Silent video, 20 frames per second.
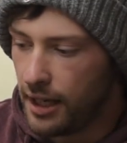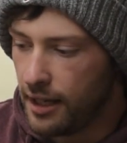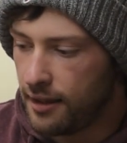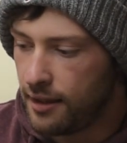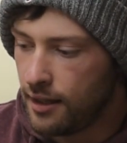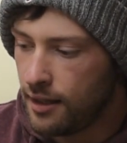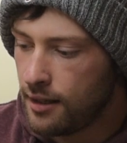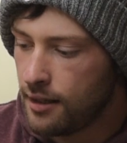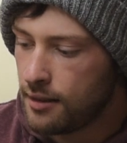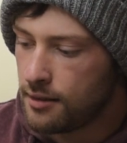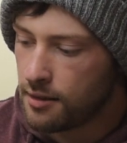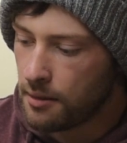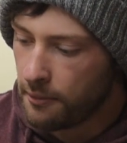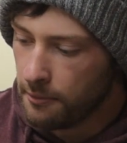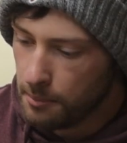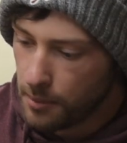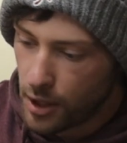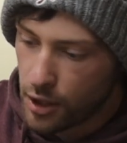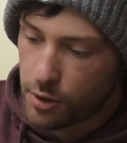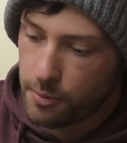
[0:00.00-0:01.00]
I think it's a
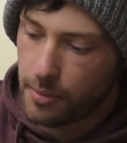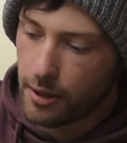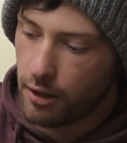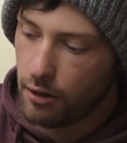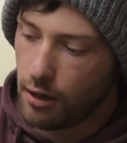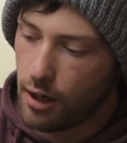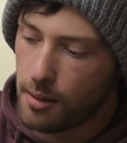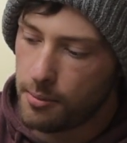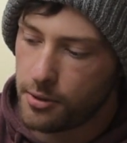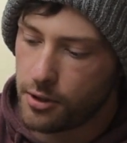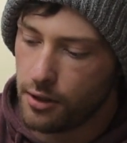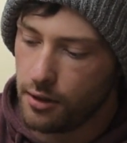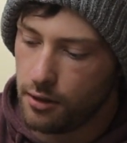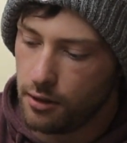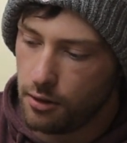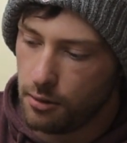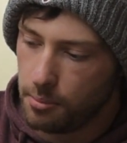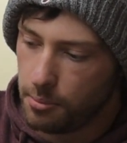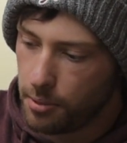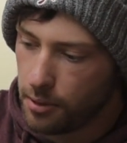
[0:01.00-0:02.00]
much better
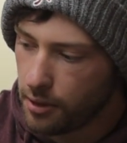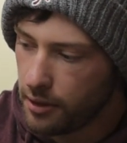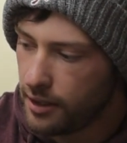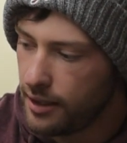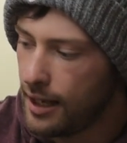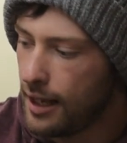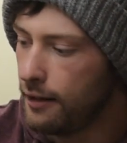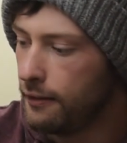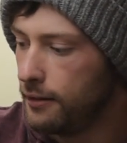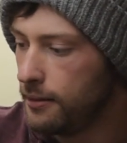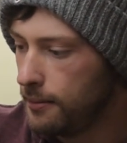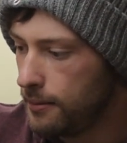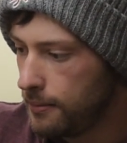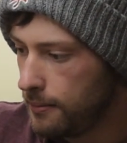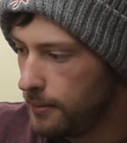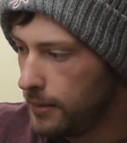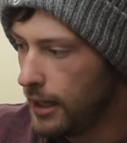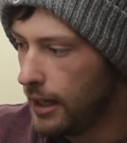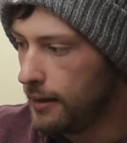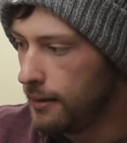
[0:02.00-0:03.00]
option to put that
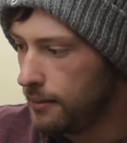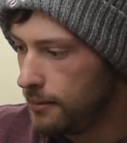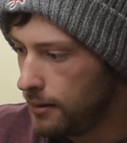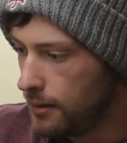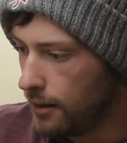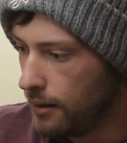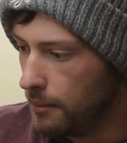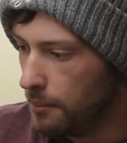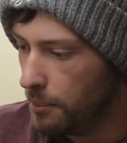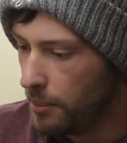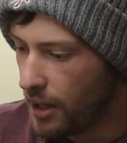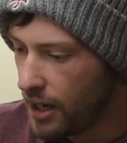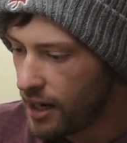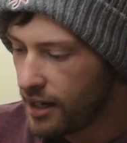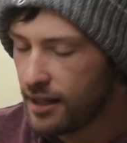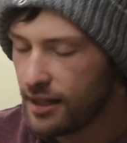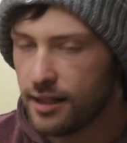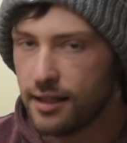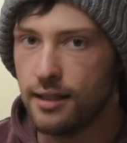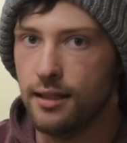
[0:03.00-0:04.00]

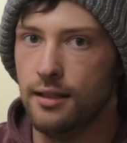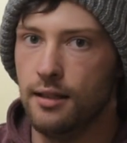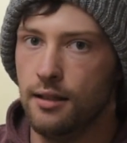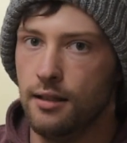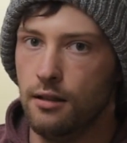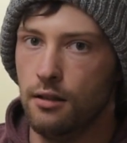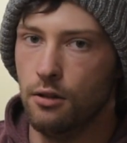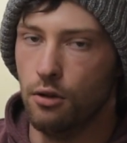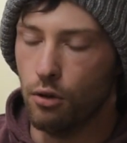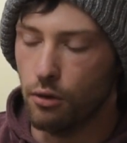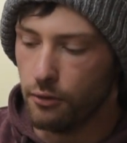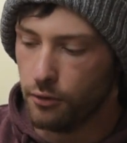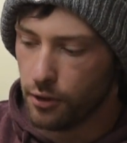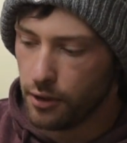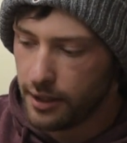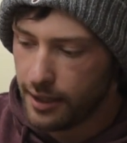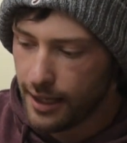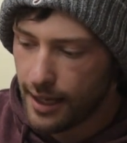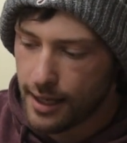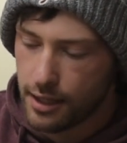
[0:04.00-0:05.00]
body over
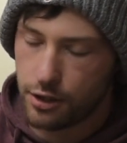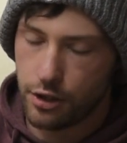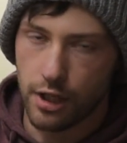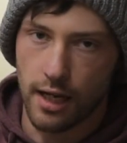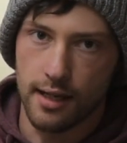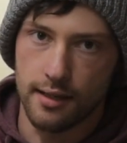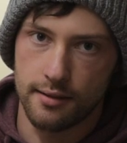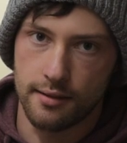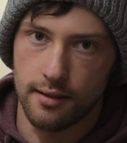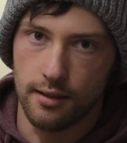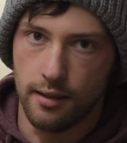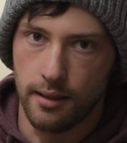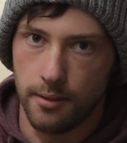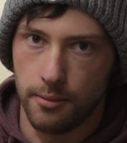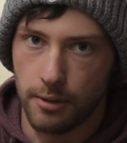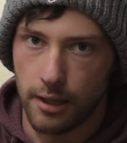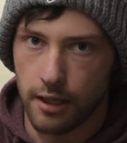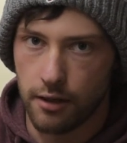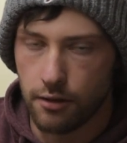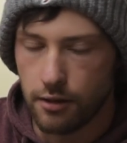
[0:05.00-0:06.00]
that chassis
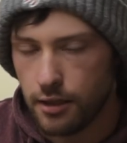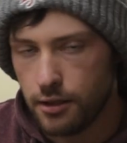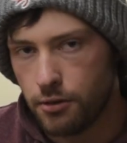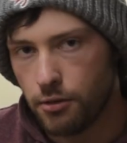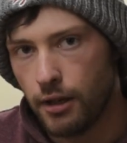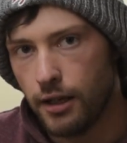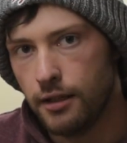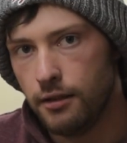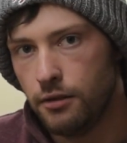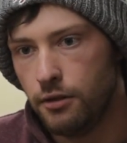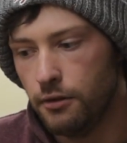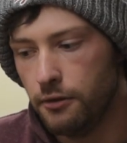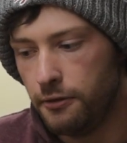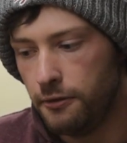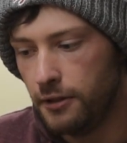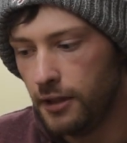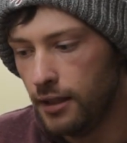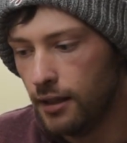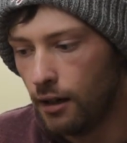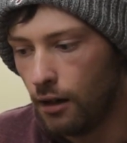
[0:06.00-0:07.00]
rather than trying to
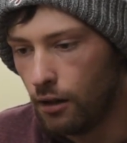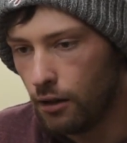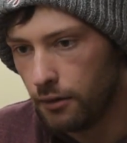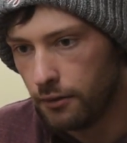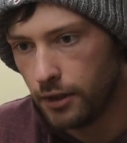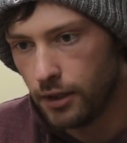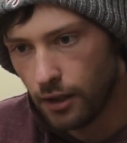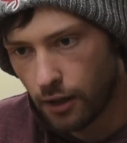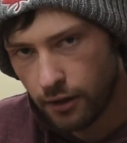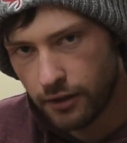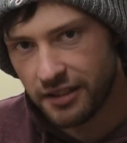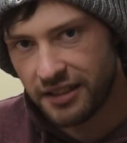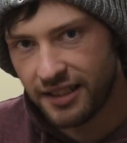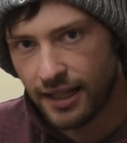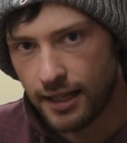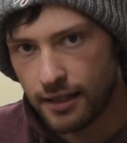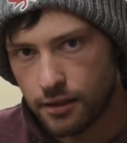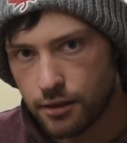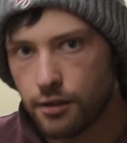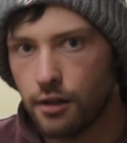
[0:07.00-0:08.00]
fit all the Art
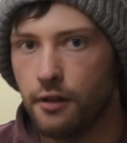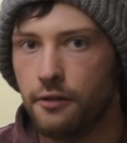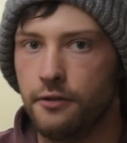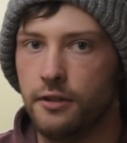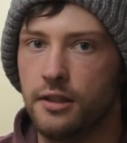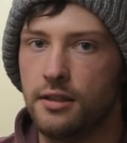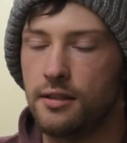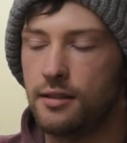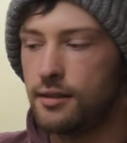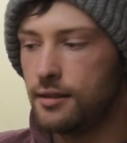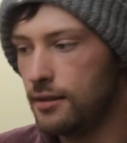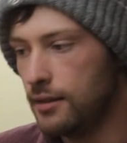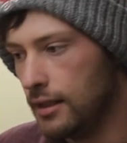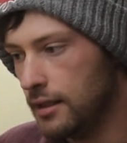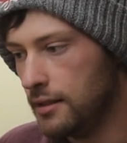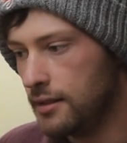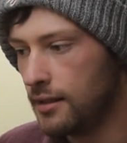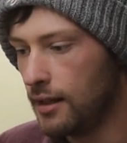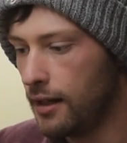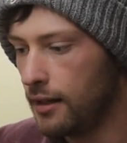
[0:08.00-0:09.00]
Attack stuff
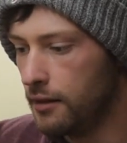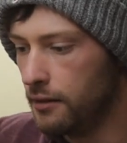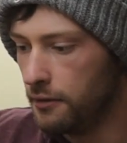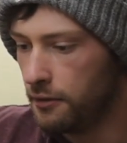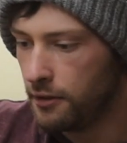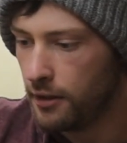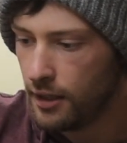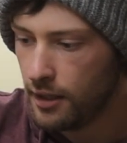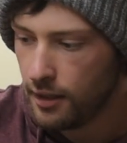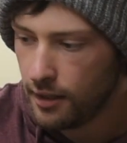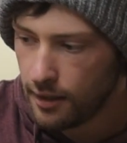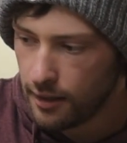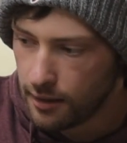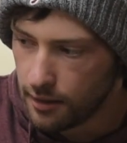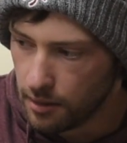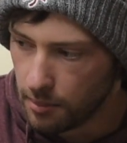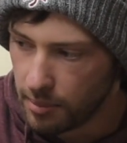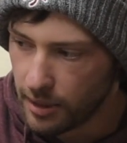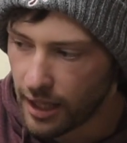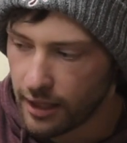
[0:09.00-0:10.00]
inside of
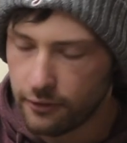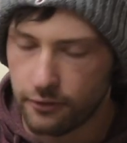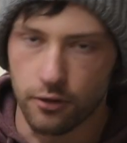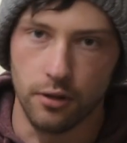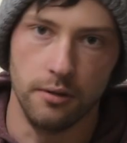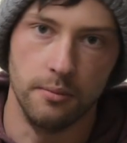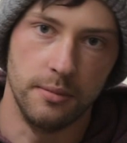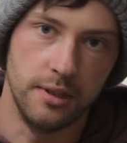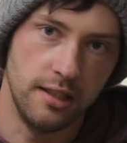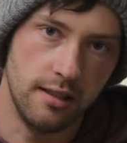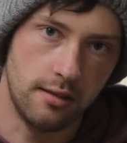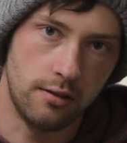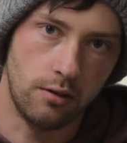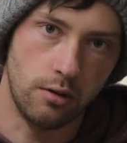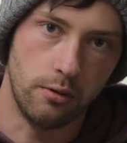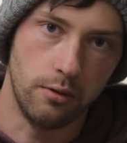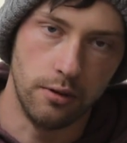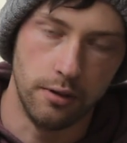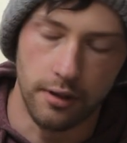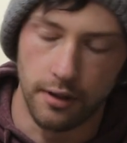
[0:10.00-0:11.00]
the platform of this
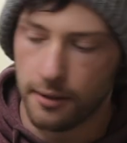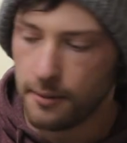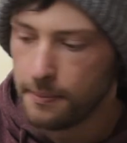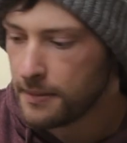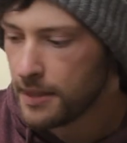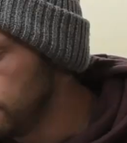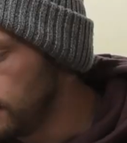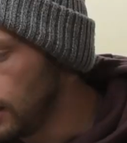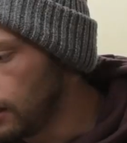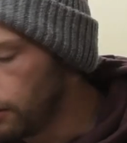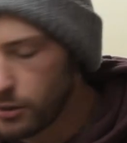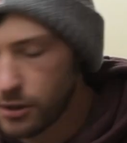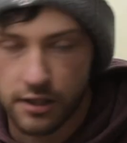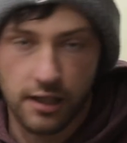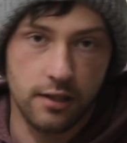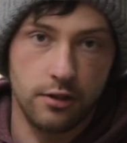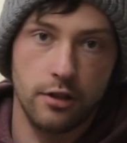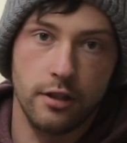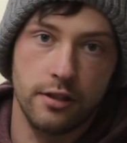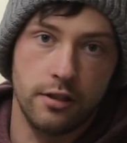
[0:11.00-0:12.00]
toy. I was
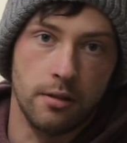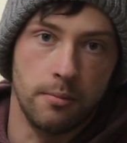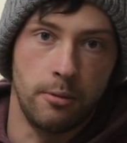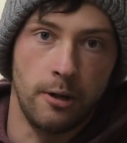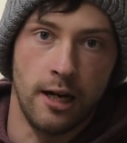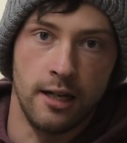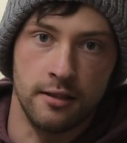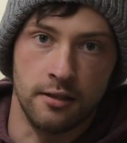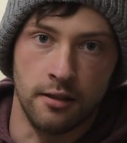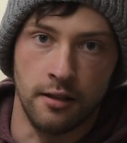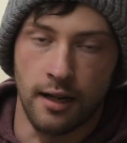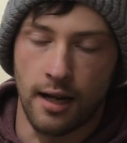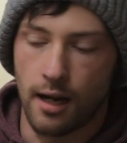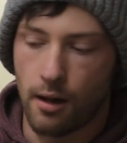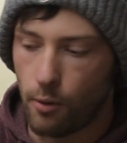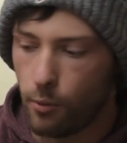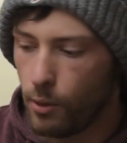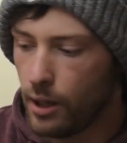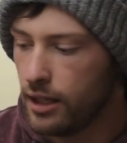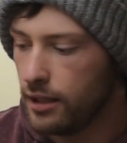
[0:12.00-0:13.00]
actually surprised on
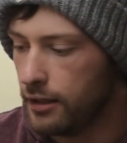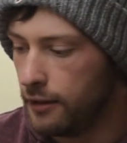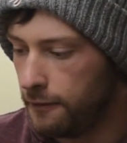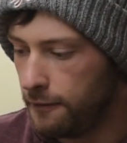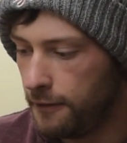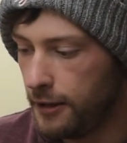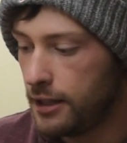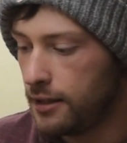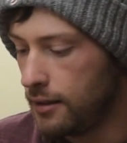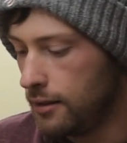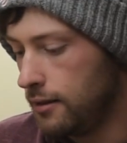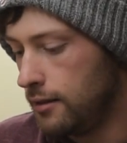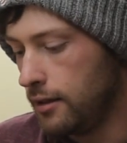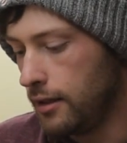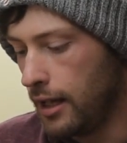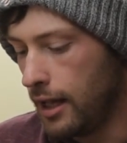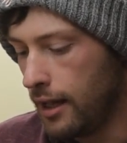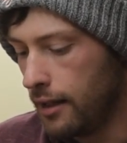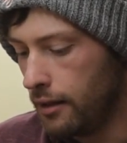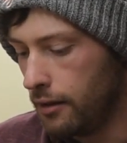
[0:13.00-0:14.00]
how well it fit
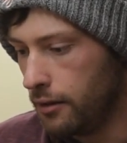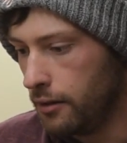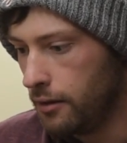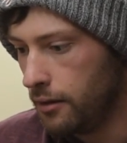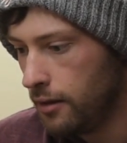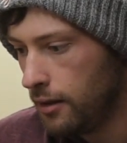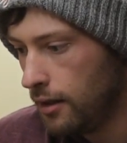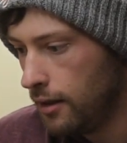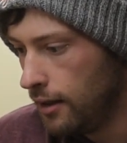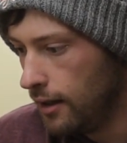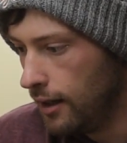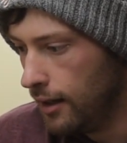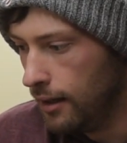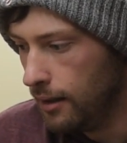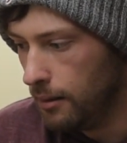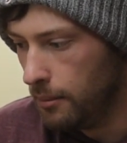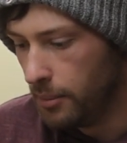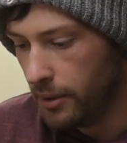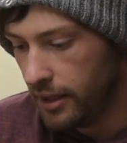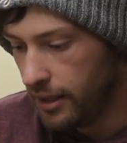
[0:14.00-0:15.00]
together,
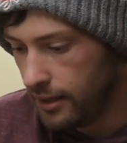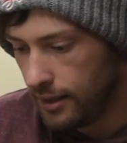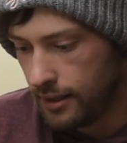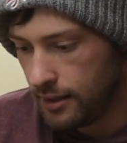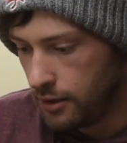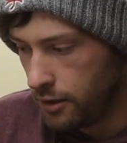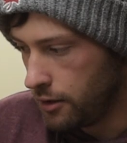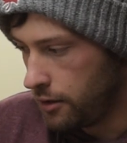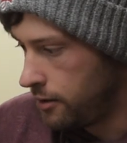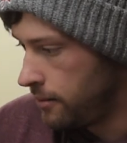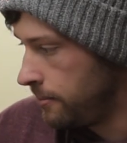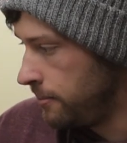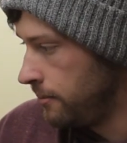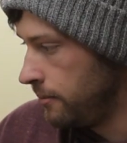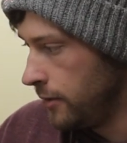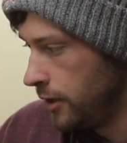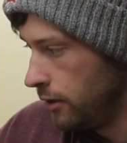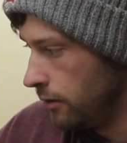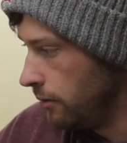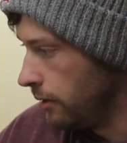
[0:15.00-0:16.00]
but it just,
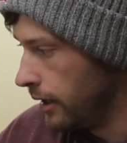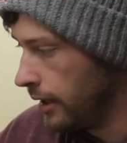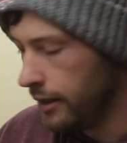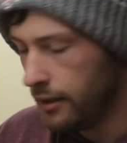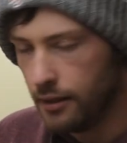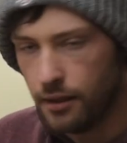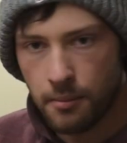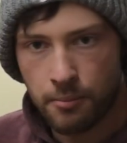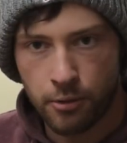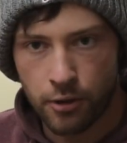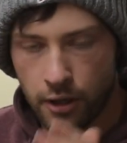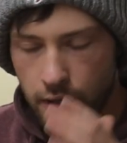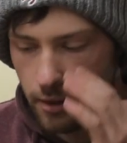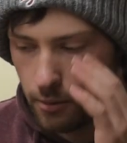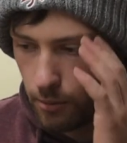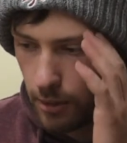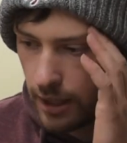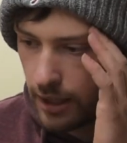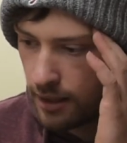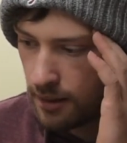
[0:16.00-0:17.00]
you know, lined up pretty
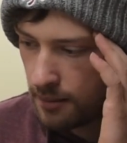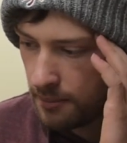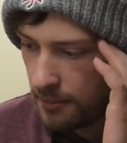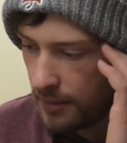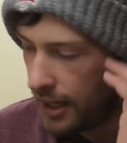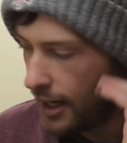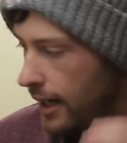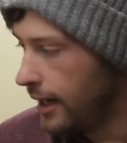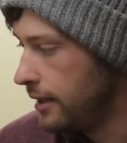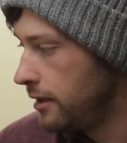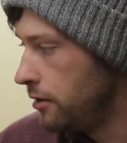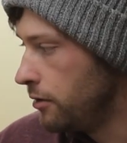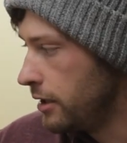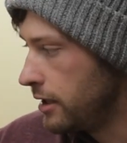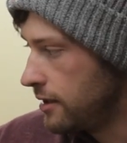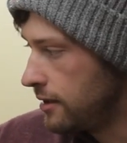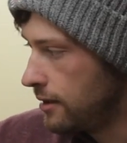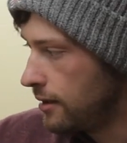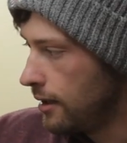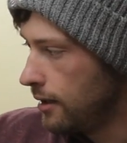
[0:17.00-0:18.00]
well. I had to
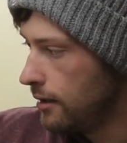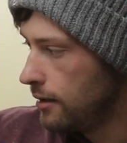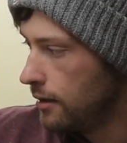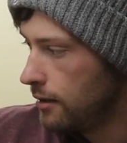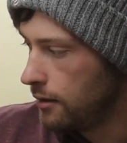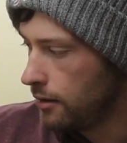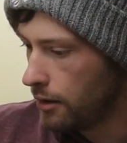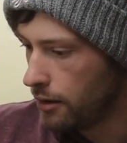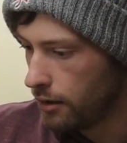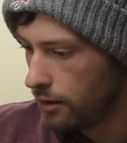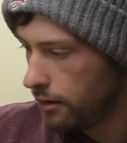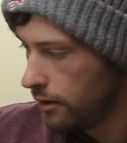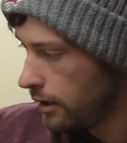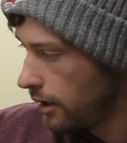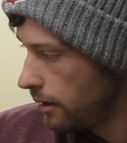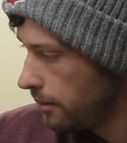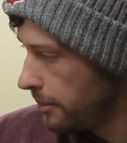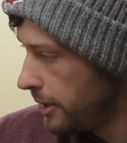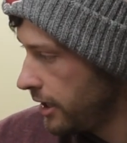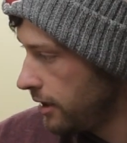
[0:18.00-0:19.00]
extend the tunnel a
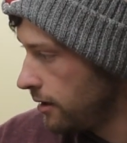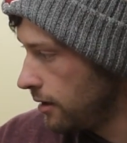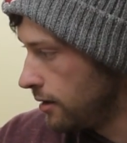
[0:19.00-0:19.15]
little bit.